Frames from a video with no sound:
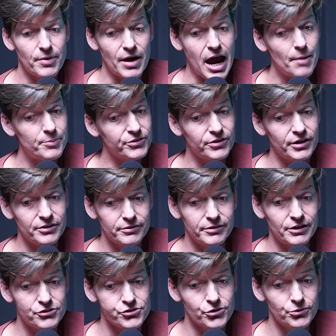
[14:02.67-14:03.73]
perhaps they
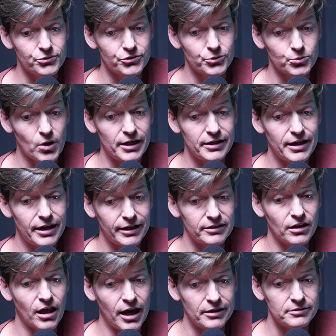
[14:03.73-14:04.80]
they chose the right
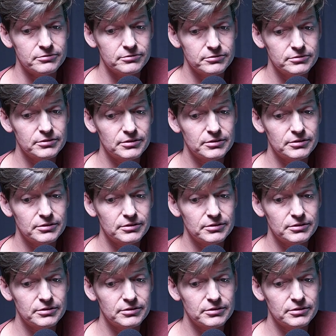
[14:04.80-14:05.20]
headline